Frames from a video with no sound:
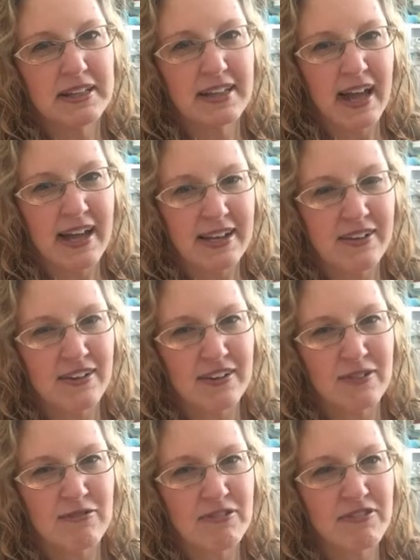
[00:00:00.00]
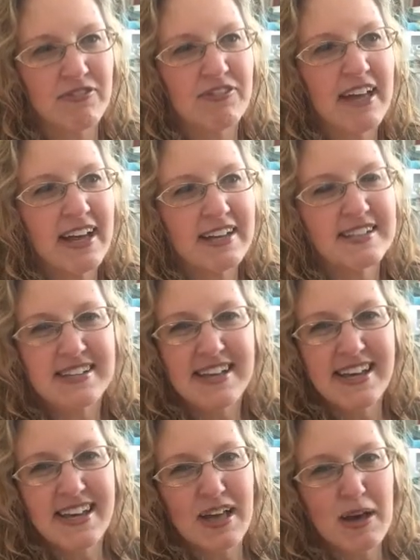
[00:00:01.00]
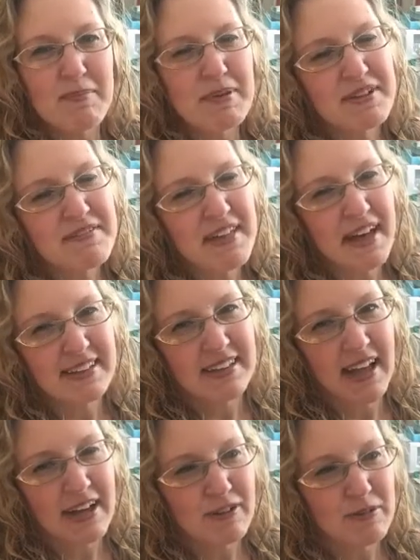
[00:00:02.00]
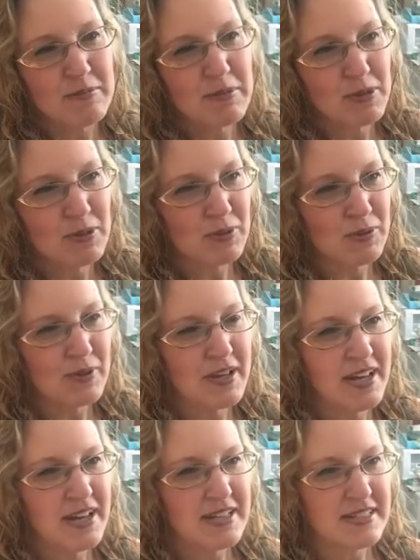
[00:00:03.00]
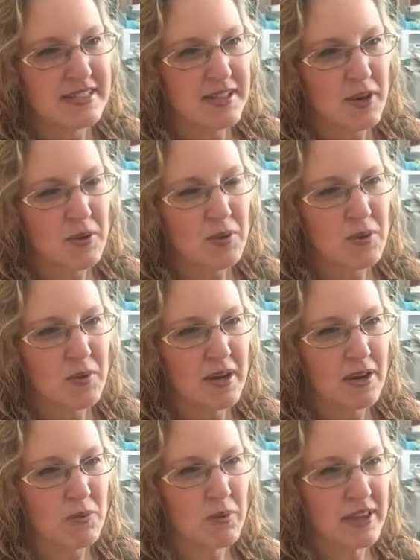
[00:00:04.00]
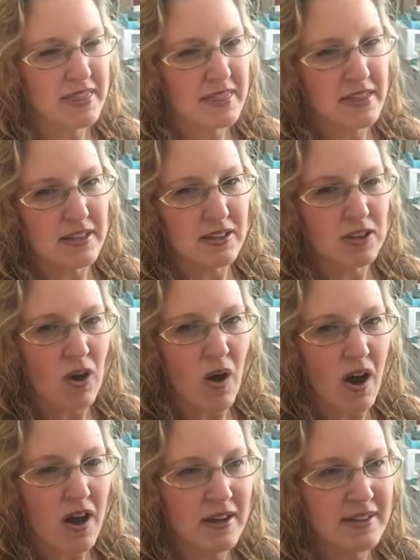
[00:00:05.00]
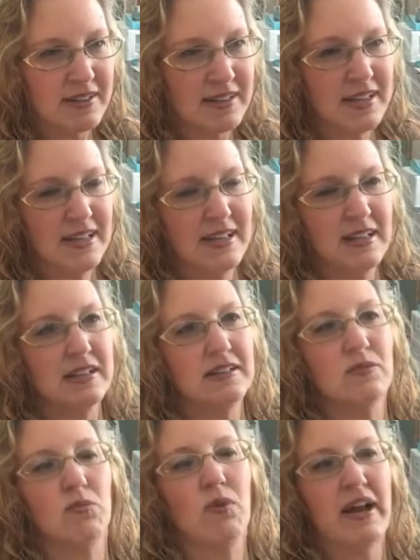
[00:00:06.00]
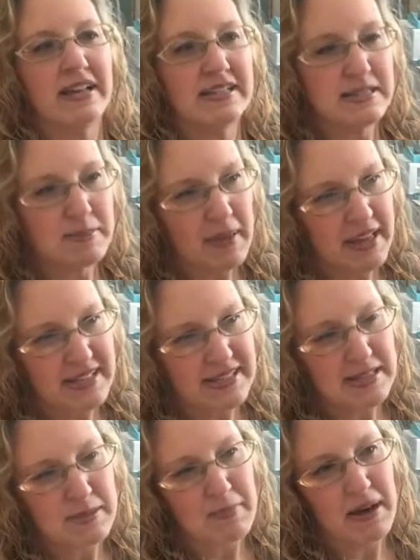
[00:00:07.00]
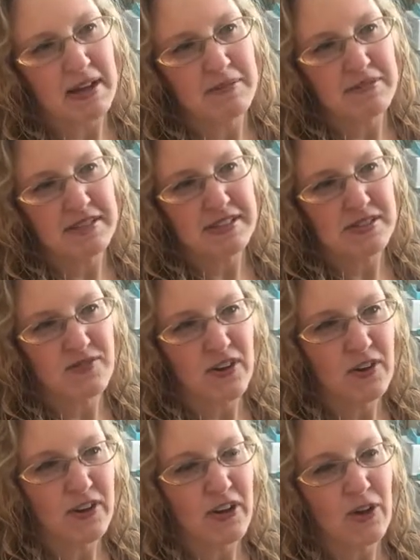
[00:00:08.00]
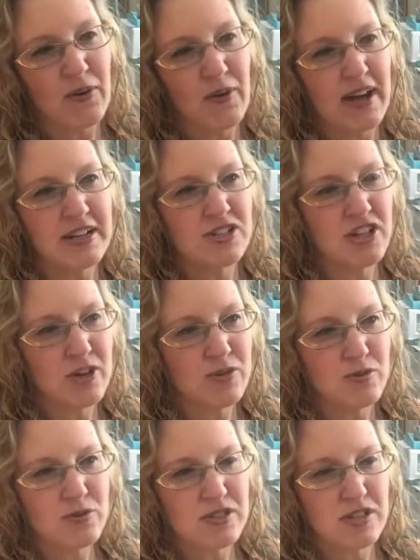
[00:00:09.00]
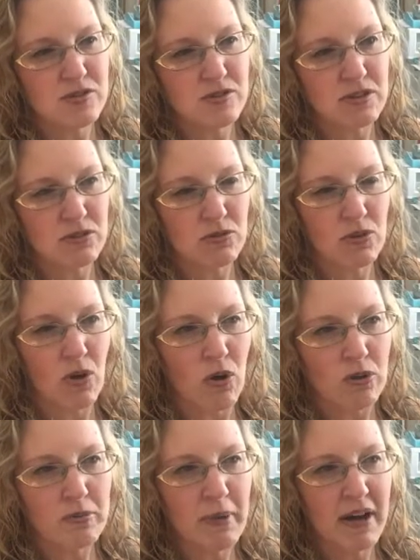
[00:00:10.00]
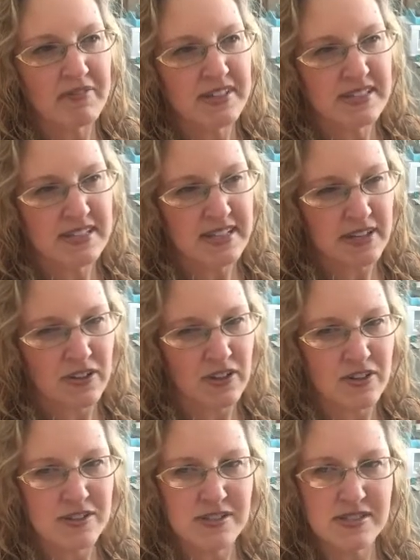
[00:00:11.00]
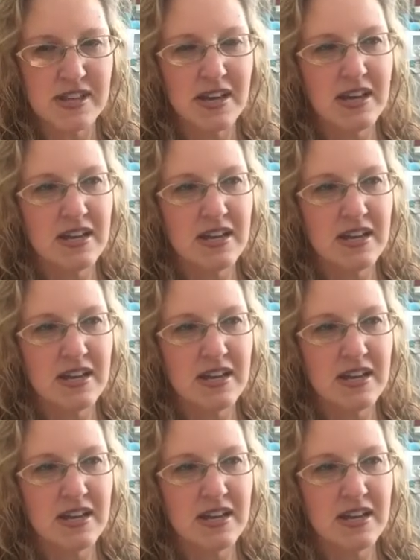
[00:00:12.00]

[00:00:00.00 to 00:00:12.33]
lighter and reflect a bit of that lighter mood. So with the long white space at the bottom of this photo, I chose those little gold puffy stickers